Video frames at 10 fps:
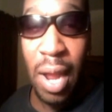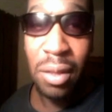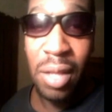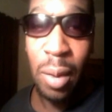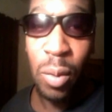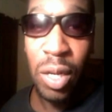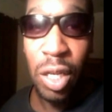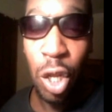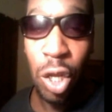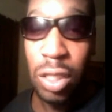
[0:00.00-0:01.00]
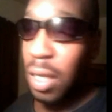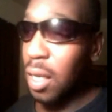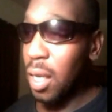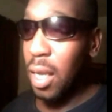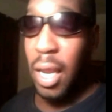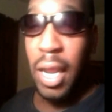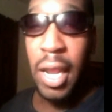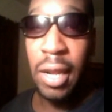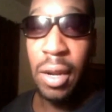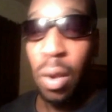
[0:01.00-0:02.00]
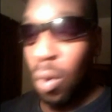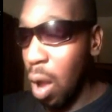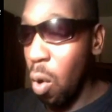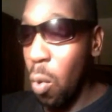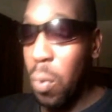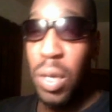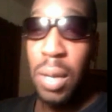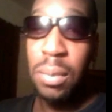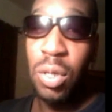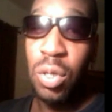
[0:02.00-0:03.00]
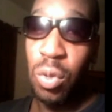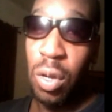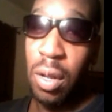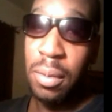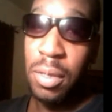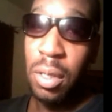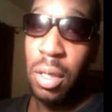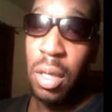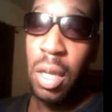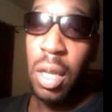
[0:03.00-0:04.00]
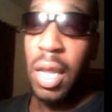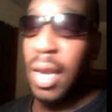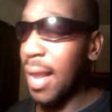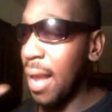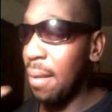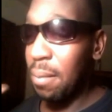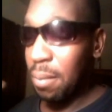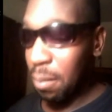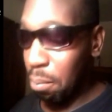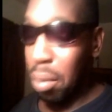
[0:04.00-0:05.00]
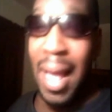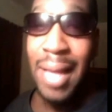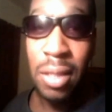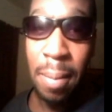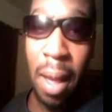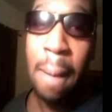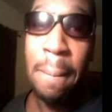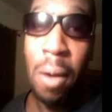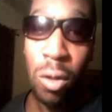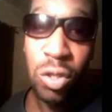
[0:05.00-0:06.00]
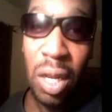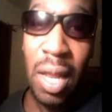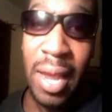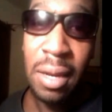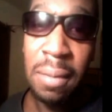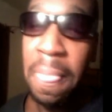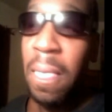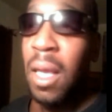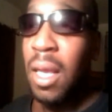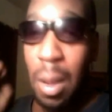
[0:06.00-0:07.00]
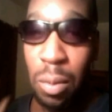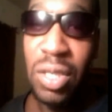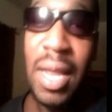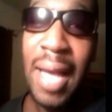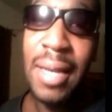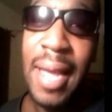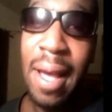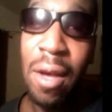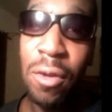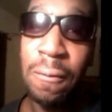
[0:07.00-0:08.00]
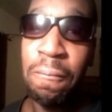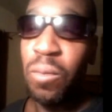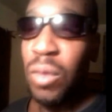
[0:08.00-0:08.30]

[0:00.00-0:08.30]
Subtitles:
We went out there, we looked, and I opened up the shrubs, and I got blasted by a pulse of light, and I was knocked down.